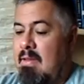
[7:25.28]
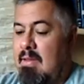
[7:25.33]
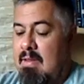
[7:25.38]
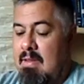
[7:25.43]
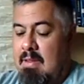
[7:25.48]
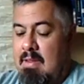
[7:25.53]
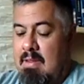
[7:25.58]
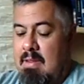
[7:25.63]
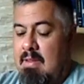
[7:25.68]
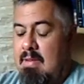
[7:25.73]

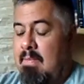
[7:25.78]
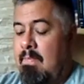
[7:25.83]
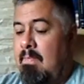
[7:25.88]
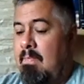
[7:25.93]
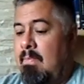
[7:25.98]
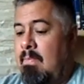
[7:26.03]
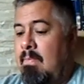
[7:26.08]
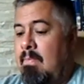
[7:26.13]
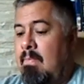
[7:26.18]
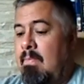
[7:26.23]

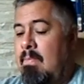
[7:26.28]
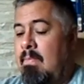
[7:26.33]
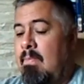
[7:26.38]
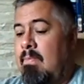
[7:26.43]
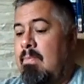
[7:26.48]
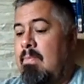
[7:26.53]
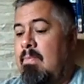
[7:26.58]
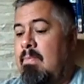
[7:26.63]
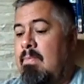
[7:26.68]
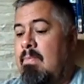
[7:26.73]

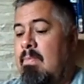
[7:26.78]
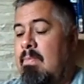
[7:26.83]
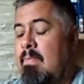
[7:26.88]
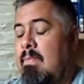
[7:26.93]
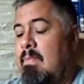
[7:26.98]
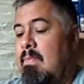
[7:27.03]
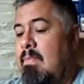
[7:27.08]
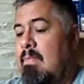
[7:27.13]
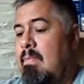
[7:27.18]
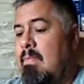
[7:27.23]

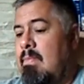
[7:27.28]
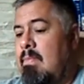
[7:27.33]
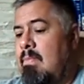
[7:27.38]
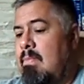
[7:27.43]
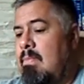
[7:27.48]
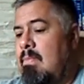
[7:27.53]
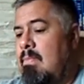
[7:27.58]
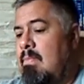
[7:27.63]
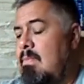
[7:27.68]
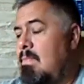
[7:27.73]

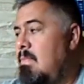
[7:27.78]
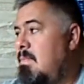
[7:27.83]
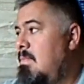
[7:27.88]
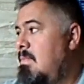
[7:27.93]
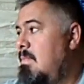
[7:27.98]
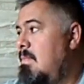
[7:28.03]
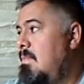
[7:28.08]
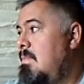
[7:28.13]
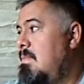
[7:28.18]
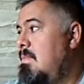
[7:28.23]

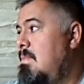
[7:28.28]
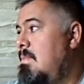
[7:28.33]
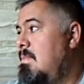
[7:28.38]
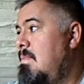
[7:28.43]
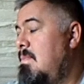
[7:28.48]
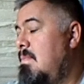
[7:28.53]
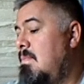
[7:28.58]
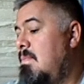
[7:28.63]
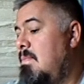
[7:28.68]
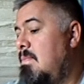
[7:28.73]

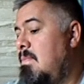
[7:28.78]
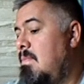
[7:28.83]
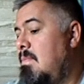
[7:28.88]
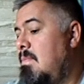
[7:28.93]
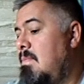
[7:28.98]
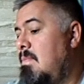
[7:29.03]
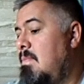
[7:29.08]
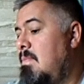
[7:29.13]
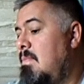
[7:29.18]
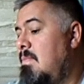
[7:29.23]

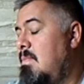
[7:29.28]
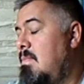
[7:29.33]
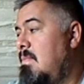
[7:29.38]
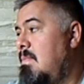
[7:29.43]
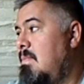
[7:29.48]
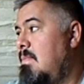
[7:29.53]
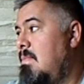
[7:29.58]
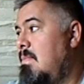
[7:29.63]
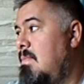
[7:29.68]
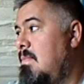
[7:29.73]

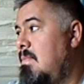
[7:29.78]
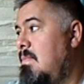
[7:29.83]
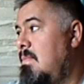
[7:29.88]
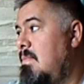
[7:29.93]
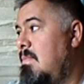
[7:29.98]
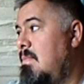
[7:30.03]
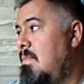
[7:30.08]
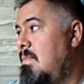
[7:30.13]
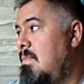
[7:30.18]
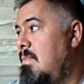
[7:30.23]

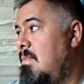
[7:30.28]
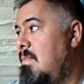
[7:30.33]
The person shown says nothing.